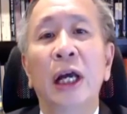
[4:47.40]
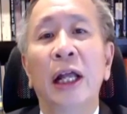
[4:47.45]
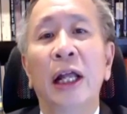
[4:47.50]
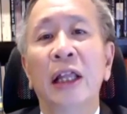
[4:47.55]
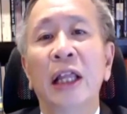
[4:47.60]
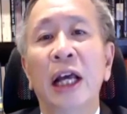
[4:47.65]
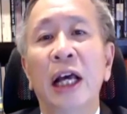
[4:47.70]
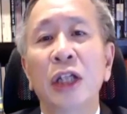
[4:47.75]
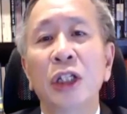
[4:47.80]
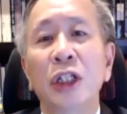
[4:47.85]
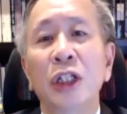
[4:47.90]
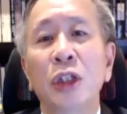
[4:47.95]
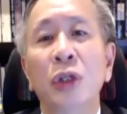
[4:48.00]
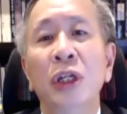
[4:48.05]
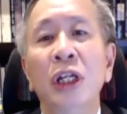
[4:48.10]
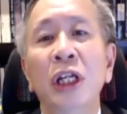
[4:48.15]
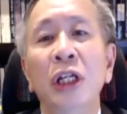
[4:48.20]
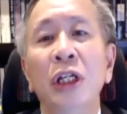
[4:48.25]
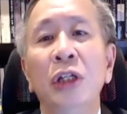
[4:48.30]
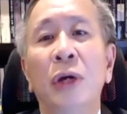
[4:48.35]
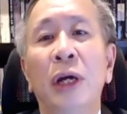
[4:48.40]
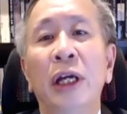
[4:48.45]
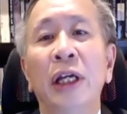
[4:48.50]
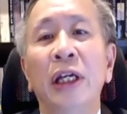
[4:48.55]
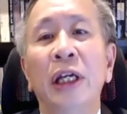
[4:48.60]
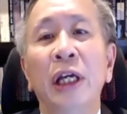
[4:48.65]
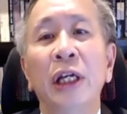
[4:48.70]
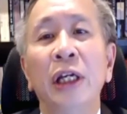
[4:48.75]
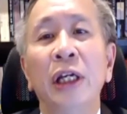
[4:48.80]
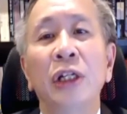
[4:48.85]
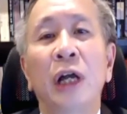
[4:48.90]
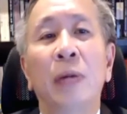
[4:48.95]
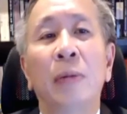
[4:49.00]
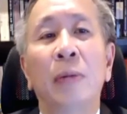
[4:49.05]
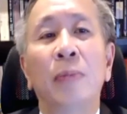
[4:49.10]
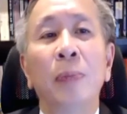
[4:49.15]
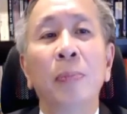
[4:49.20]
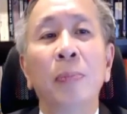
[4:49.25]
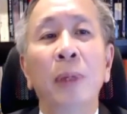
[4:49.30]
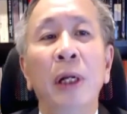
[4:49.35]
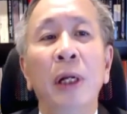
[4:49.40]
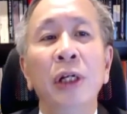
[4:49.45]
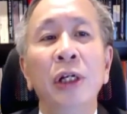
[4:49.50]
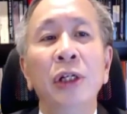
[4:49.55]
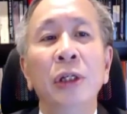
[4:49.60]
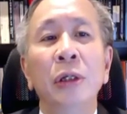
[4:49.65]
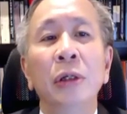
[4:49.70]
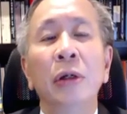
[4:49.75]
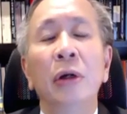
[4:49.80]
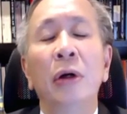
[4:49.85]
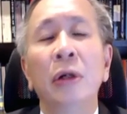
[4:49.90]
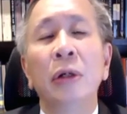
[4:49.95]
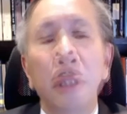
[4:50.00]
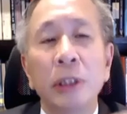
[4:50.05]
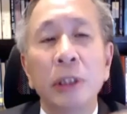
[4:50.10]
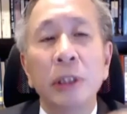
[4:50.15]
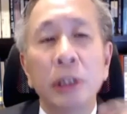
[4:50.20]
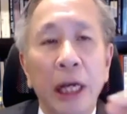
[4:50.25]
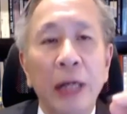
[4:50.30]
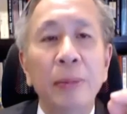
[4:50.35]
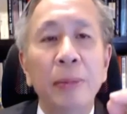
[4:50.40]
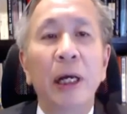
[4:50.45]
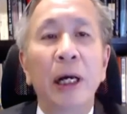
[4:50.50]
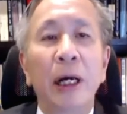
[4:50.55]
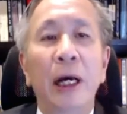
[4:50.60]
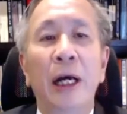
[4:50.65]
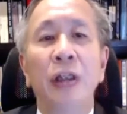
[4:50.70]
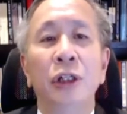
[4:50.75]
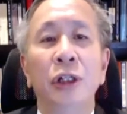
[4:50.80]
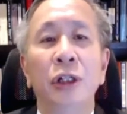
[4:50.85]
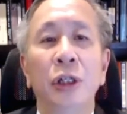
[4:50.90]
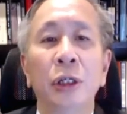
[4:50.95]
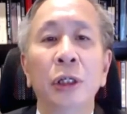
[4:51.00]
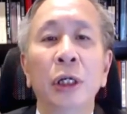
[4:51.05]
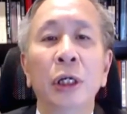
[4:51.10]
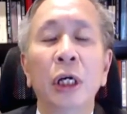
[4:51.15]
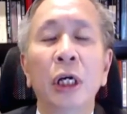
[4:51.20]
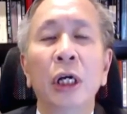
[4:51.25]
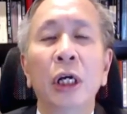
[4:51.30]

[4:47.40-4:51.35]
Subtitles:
And thus, we need to engage our population on cyber hygiene